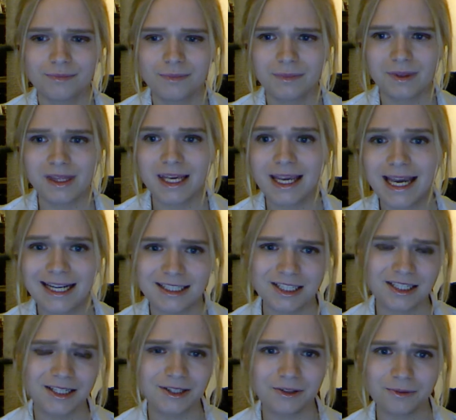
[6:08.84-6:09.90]
they
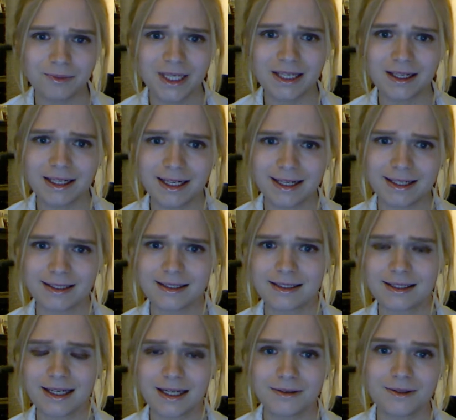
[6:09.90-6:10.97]
actually knew me, and
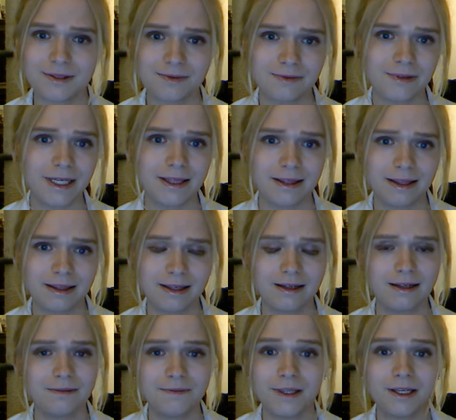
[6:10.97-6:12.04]
I was afraid that they,
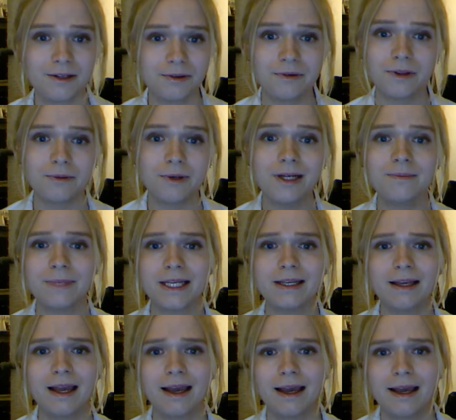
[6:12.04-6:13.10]
if they knew the real me,
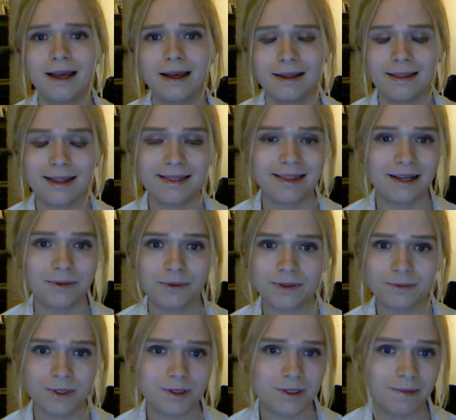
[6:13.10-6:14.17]
that they
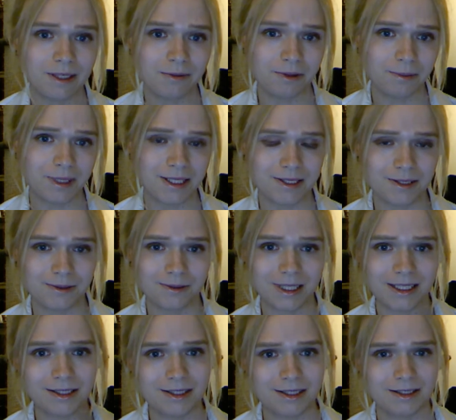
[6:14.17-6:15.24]
wouldn't want to be with me, so
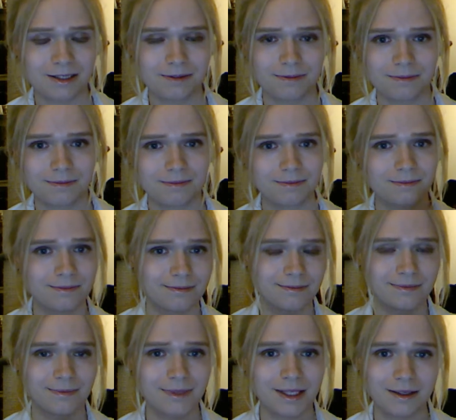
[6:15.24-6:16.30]
I just
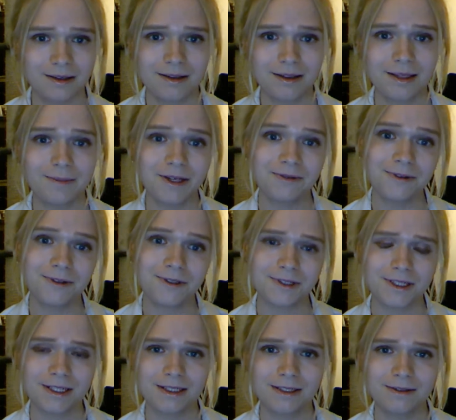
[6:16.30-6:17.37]
cut them out
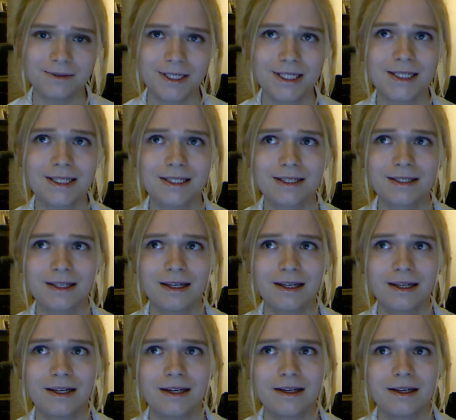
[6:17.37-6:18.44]
first, which is
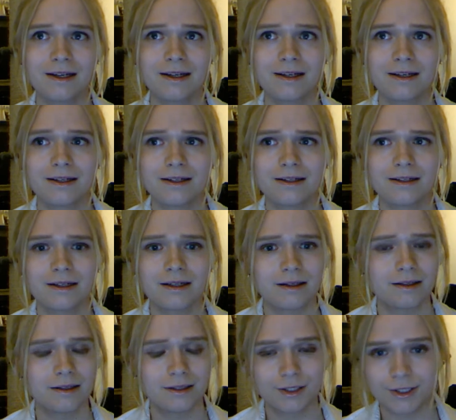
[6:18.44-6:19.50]

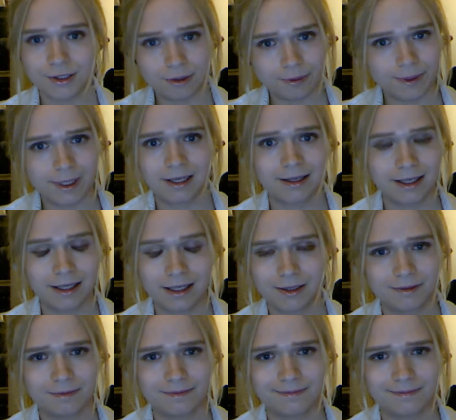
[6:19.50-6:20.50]
stupid, I know.